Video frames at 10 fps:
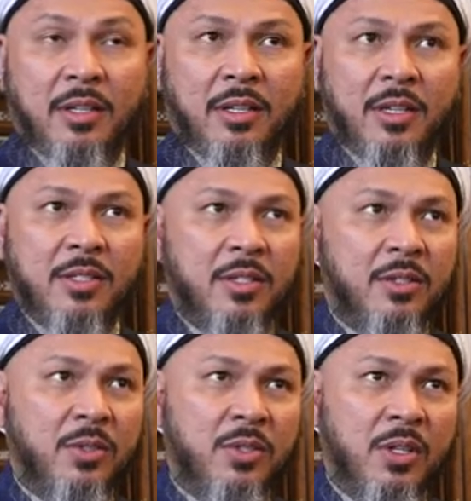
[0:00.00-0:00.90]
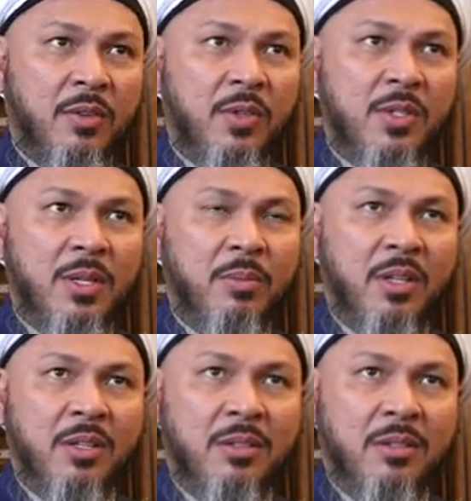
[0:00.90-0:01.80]
And Allah is not going to give you
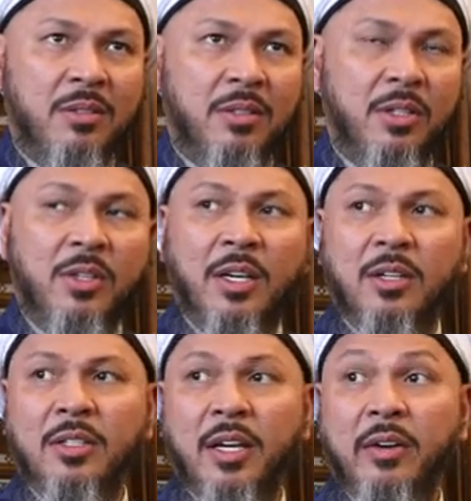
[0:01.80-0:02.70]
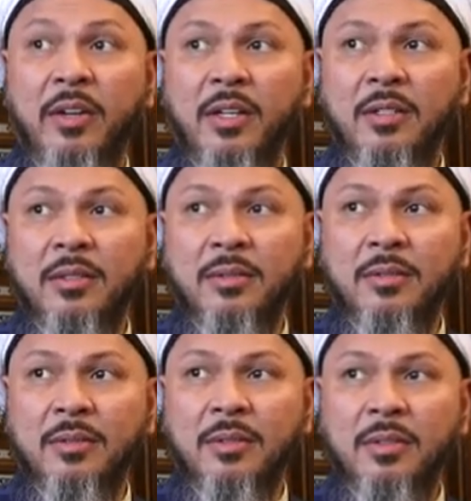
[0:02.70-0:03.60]
something that you cannot carry.
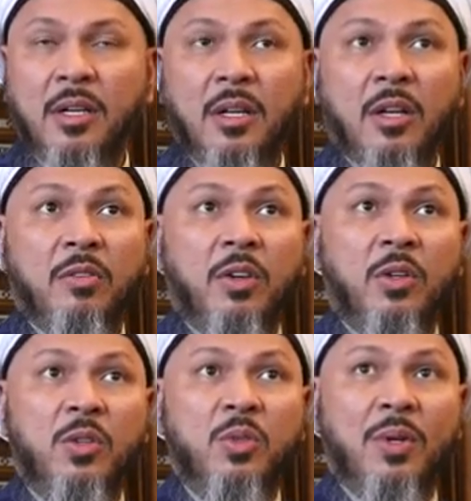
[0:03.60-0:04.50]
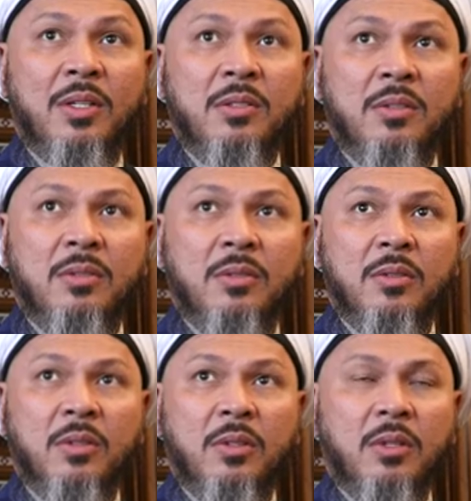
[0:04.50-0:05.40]
For those ones
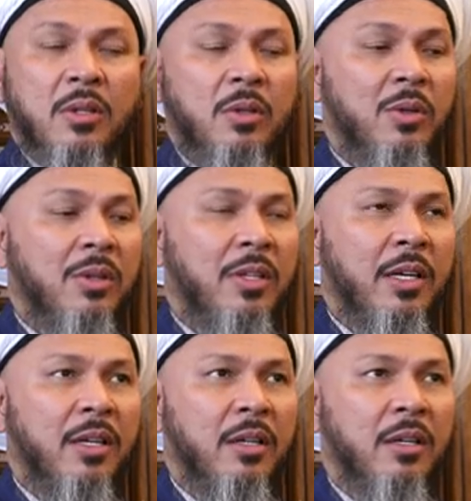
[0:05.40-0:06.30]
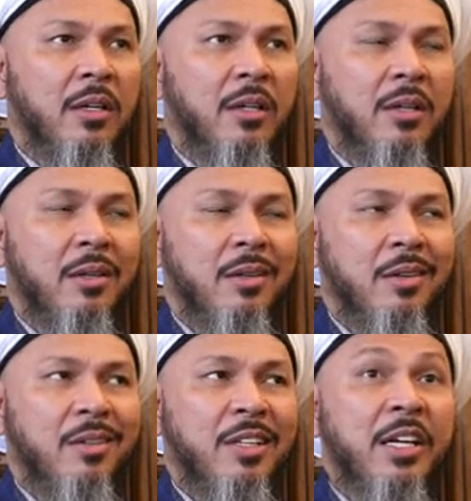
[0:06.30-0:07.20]
who think
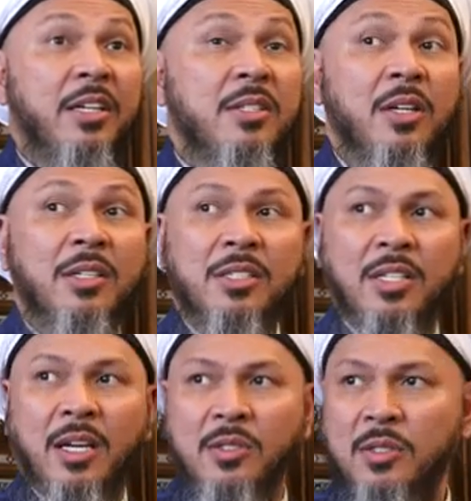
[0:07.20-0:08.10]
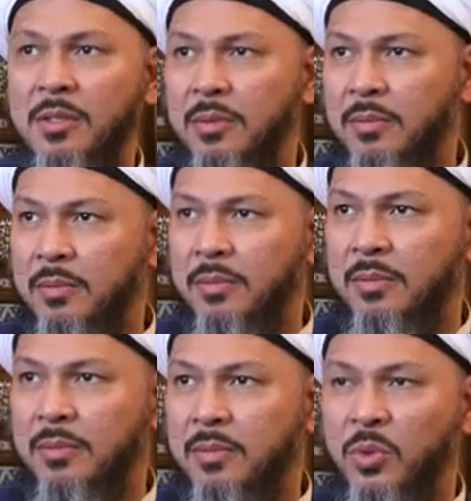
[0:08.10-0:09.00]
that it is not a test,
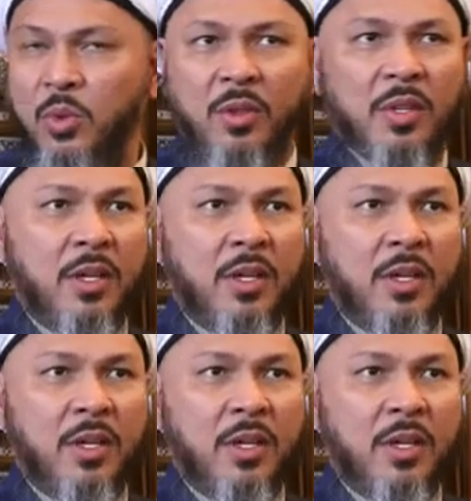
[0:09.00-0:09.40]
who